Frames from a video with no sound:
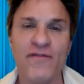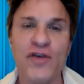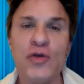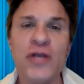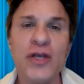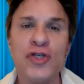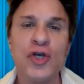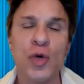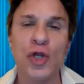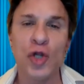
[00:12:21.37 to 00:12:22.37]
If you didn't
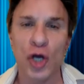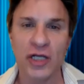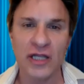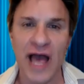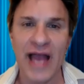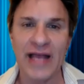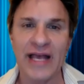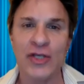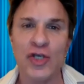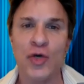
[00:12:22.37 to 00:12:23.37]
do a
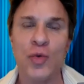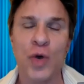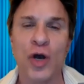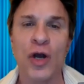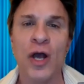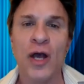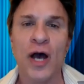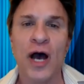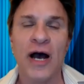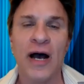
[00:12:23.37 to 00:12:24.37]
look-alike and you were
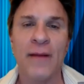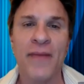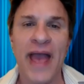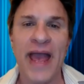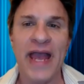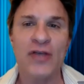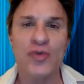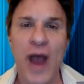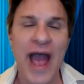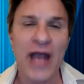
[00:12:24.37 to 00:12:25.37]
um,
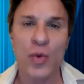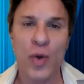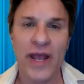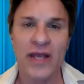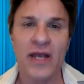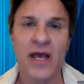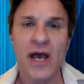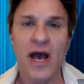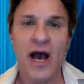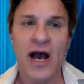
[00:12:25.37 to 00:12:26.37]
a drag queen,
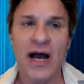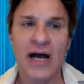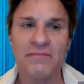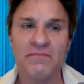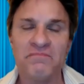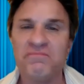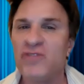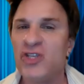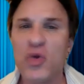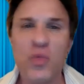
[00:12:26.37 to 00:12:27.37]
um,
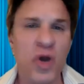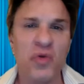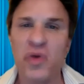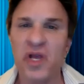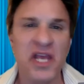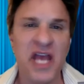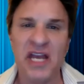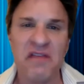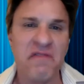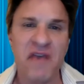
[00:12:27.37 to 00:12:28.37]
you weren't
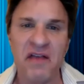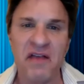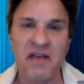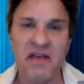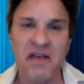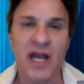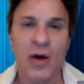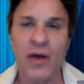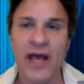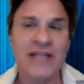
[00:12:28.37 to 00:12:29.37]
really anything, you
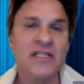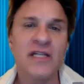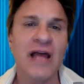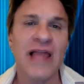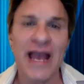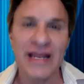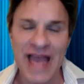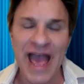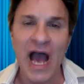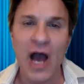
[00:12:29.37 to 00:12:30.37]
know, it's not like
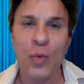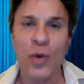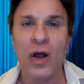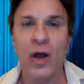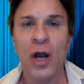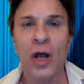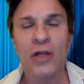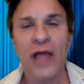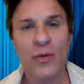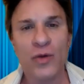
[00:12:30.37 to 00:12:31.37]
now where
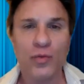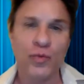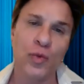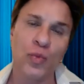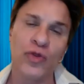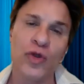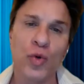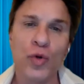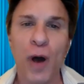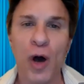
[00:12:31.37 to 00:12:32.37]
like with the, the
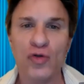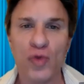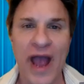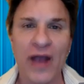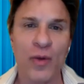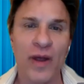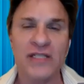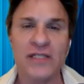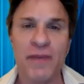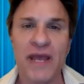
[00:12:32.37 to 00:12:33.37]
RuPaul drag
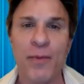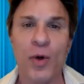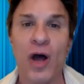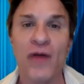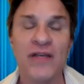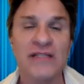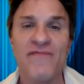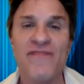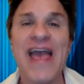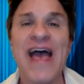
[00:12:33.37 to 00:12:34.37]
race people are this,
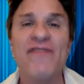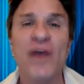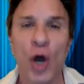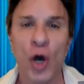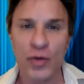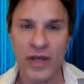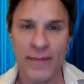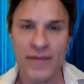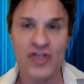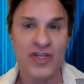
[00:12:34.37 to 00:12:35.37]
that they had their own
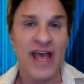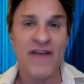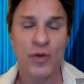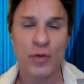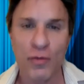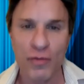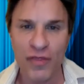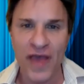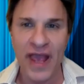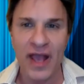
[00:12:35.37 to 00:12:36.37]
image, they had their own
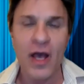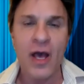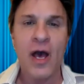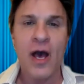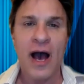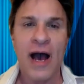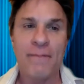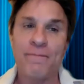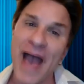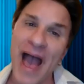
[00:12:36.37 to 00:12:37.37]
thing.
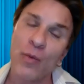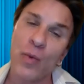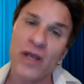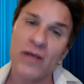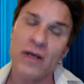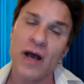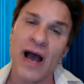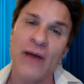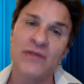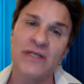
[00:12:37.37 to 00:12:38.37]
Uh, back when
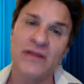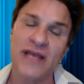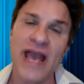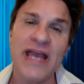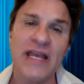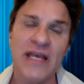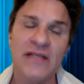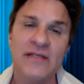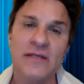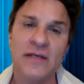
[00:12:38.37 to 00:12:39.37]
I was in the
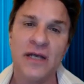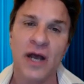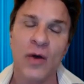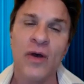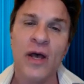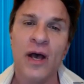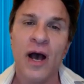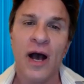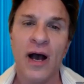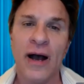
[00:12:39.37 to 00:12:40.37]
80s, you know,
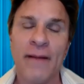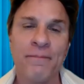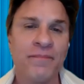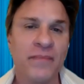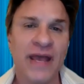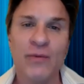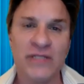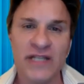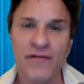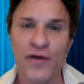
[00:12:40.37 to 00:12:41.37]
um, it
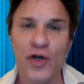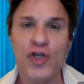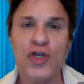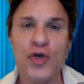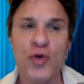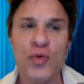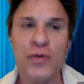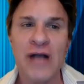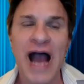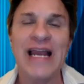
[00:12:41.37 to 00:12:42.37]
was different. You
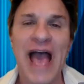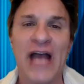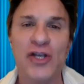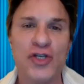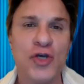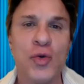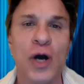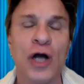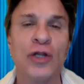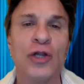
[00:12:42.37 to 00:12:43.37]
kind of had to
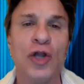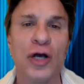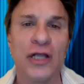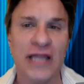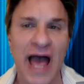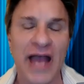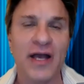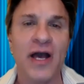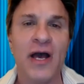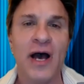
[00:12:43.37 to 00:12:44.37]
do a look
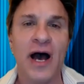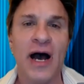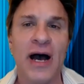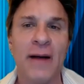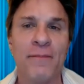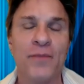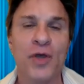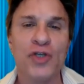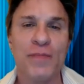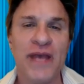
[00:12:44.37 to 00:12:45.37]
alike um,
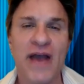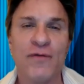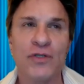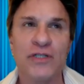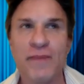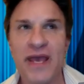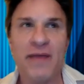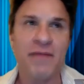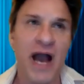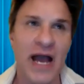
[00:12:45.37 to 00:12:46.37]
to be able to
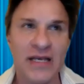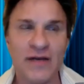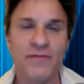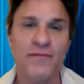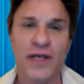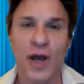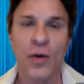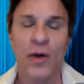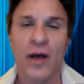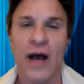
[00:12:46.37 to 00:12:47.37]
be kind of, you know,
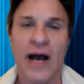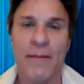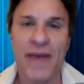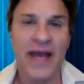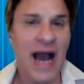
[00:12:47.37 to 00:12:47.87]
uh, big.